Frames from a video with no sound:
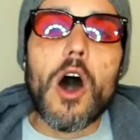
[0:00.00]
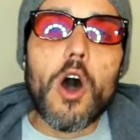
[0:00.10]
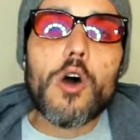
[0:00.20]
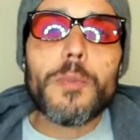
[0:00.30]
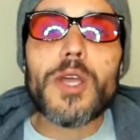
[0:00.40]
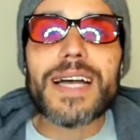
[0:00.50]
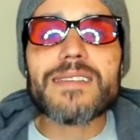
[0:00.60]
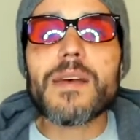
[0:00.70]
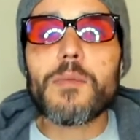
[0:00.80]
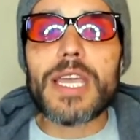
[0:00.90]
I hope you
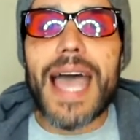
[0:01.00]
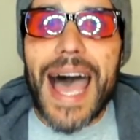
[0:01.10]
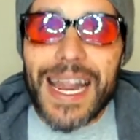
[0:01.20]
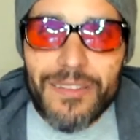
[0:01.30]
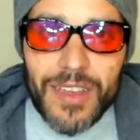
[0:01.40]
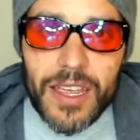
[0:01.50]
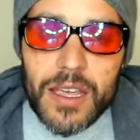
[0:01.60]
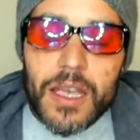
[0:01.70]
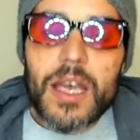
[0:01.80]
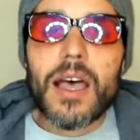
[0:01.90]
got something out of
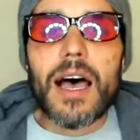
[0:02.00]
it.